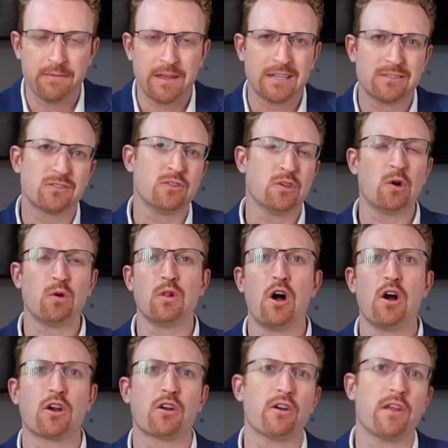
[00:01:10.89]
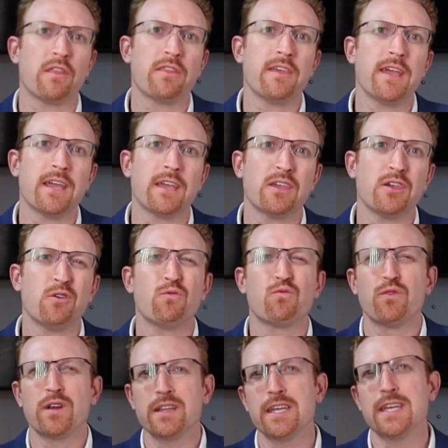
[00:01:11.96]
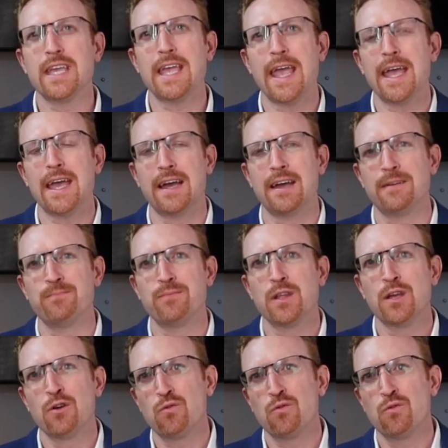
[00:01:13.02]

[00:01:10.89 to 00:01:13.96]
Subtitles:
That's no longer a thing. You really can